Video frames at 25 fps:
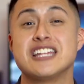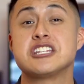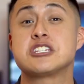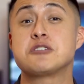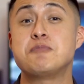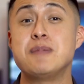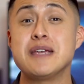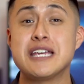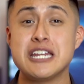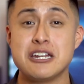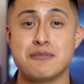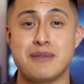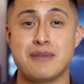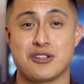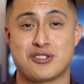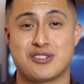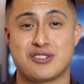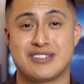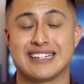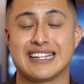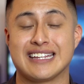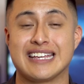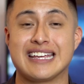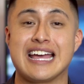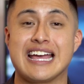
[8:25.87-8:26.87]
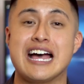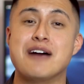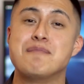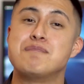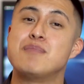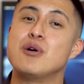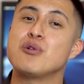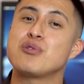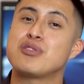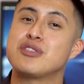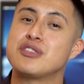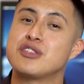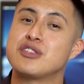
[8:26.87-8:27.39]
And speaking about singing, at
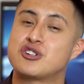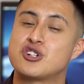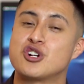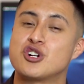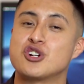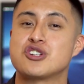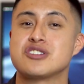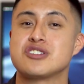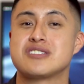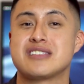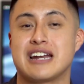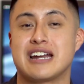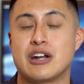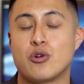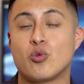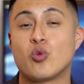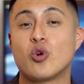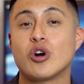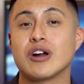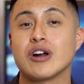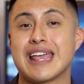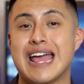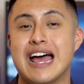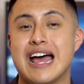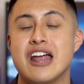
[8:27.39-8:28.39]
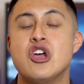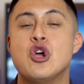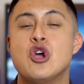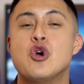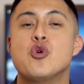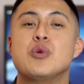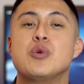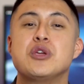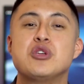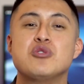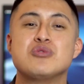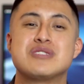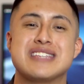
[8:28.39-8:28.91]
both of the churches that I work at,
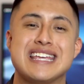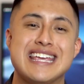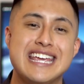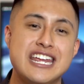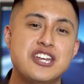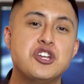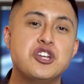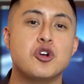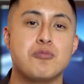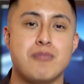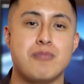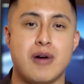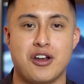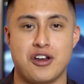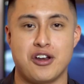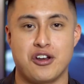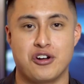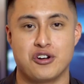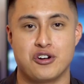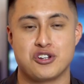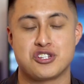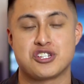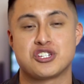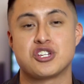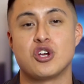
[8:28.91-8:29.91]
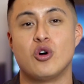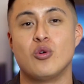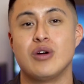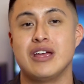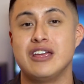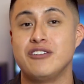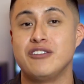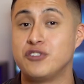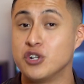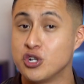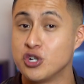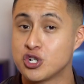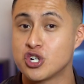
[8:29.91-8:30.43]
we use in-ear monitors. So
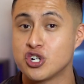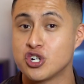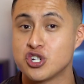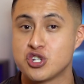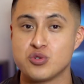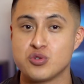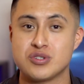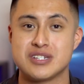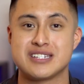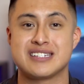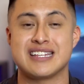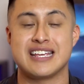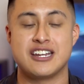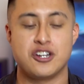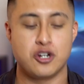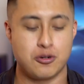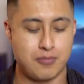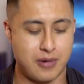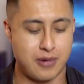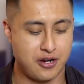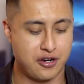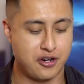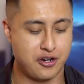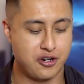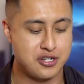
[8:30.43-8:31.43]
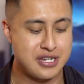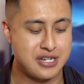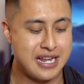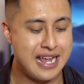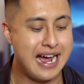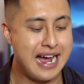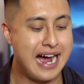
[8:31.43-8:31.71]
if your church uses in-ear monitors,